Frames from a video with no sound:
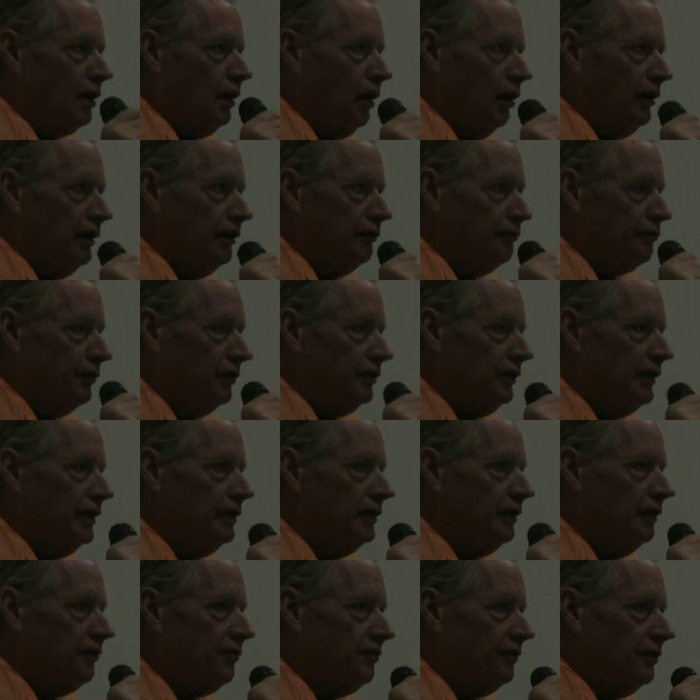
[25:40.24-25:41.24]
calling for
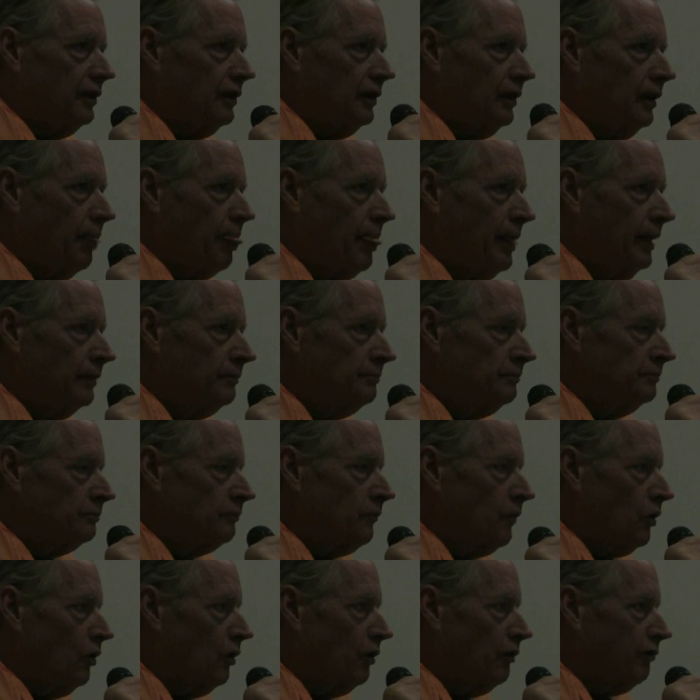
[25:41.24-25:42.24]
leniency
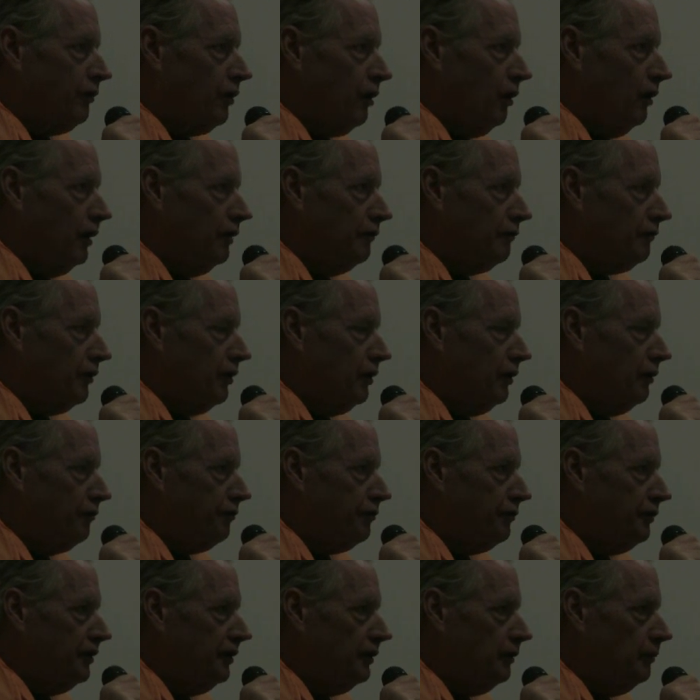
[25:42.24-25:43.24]
or calling for her
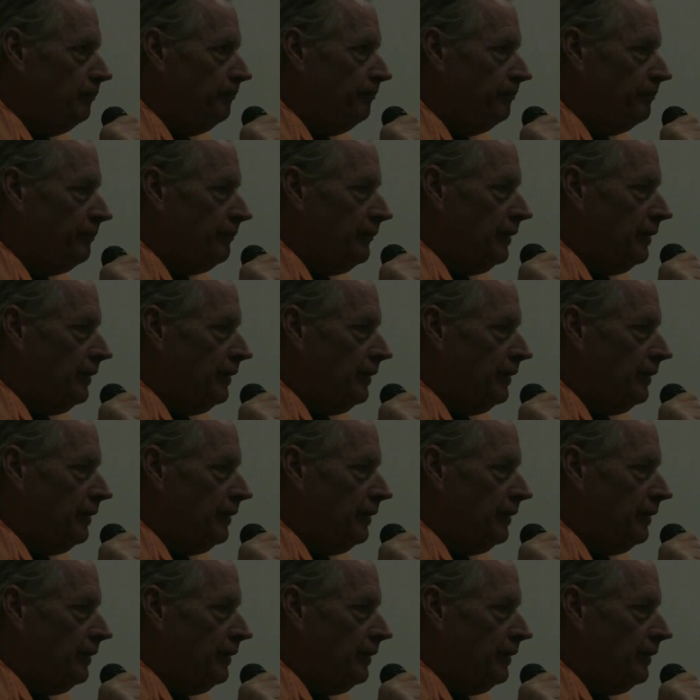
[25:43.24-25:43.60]
freedom.